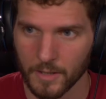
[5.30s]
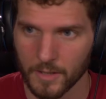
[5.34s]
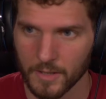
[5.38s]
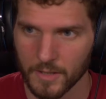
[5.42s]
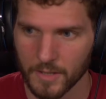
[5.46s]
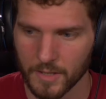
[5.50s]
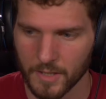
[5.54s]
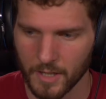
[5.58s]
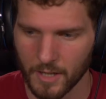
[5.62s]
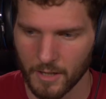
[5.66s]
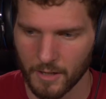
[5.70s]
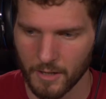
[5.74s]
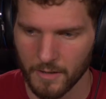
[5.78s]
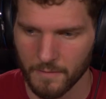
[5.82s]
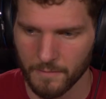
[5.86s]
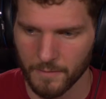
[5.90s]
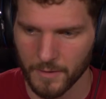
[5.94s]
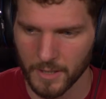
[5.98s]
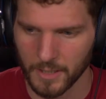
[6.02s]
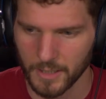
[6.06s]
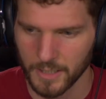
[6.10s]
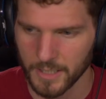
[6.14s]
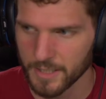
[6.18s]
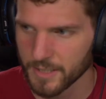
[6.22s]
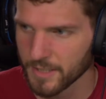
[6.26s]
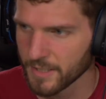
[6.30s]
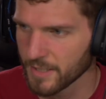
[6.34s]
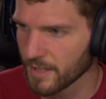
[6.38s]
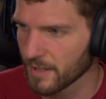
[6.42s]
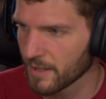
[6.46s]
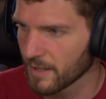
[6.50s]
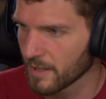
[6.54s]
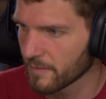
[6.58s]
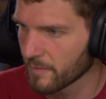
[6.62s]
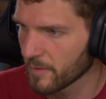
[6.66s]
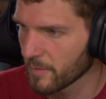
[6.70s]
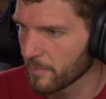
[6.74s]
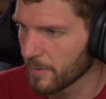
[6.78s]
Sorry for the late
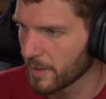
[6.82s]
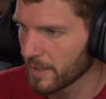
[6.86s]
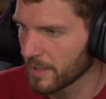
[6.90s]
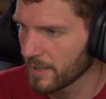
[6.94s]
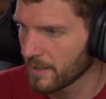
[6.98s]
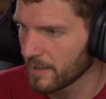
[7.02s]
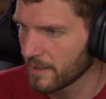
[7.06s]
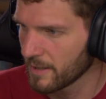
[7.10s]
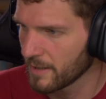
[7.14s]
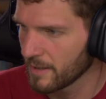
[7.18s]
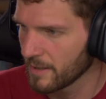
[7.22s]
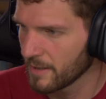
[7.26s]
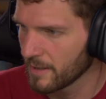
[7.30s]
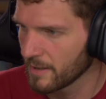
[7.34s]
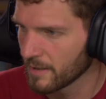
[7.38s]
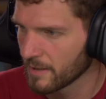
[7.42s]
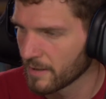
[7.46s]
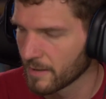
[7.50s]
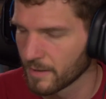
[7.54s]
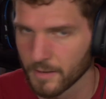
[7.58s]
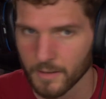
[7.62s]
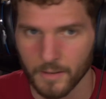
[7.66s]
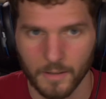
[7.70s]
start, everybody.